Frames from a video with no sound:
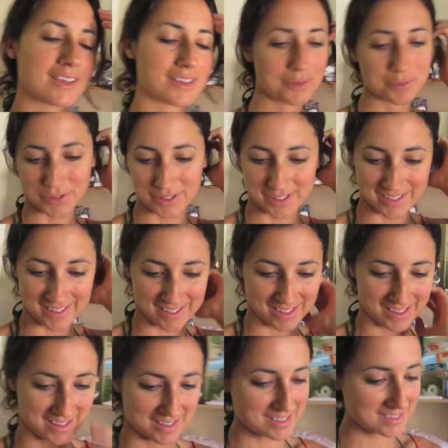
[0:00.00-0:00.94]
Good morning,
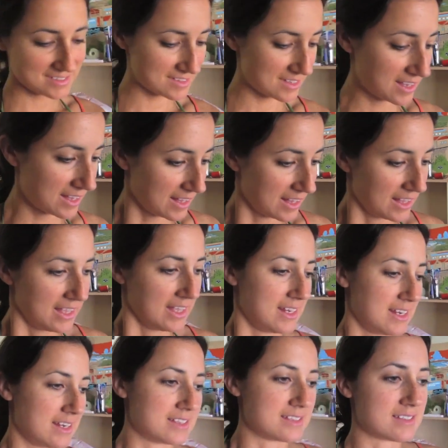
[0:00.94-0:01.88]
guys.
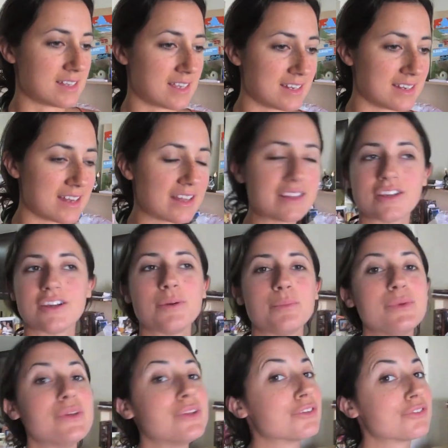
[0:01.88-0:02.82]
It is another
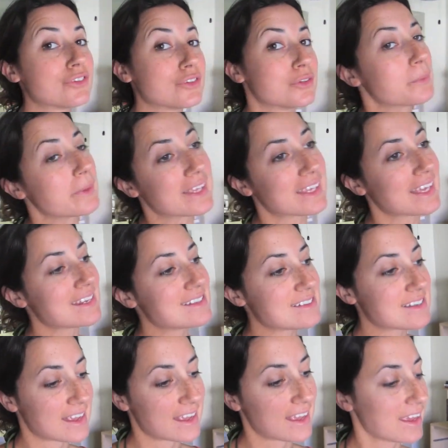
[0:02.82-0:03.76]
beautiful
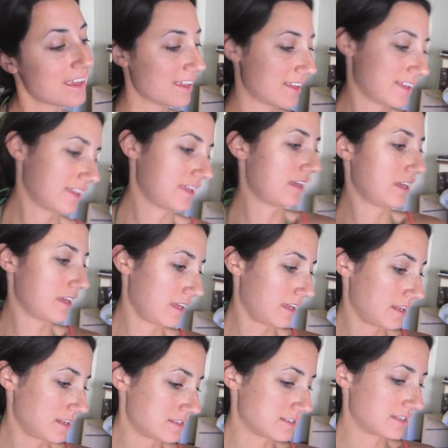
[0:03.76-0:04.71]
weekend day
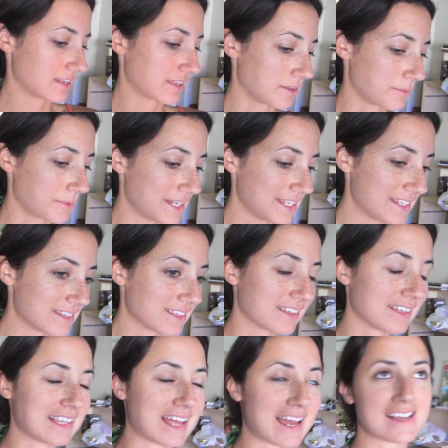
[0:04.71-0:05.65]
in San Clemente,
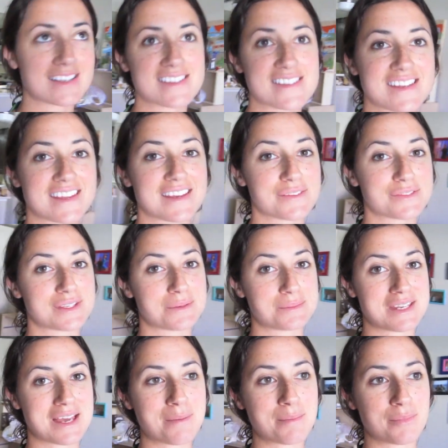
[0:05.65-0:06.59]
the last day of
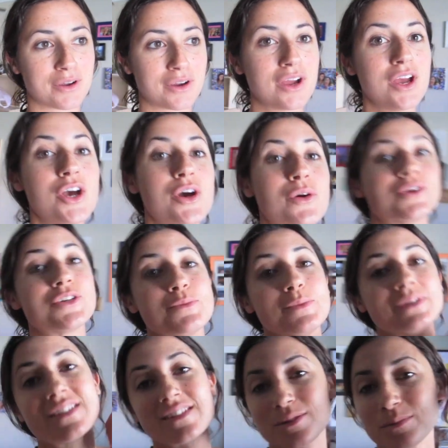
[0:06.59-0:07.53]
September, which
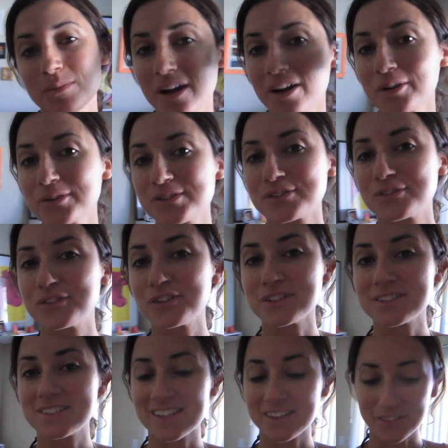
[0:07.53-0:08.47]
means tomorrow is the
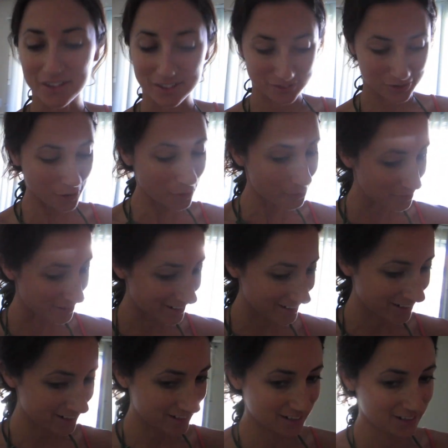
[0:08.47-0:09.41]
first day of
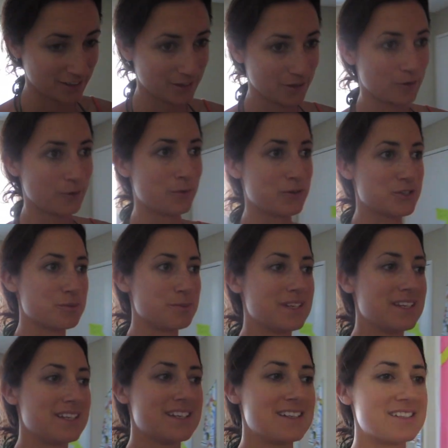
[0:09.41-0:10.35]
October, which
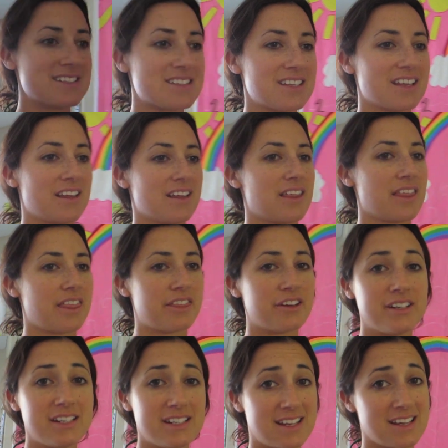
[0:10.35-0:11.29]
means
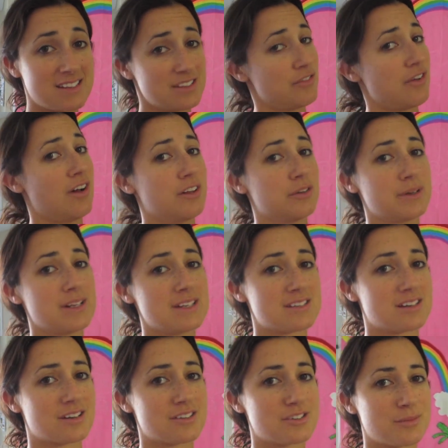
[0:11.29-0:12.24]
30 days of Halloween
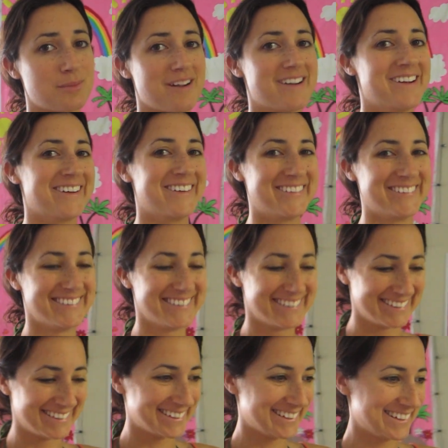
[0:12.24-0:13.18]
starts
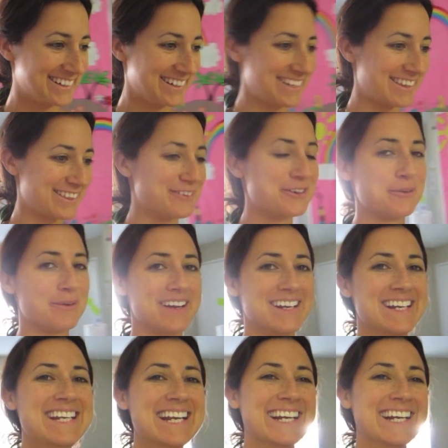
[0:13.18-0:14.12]
tomorrow. 31.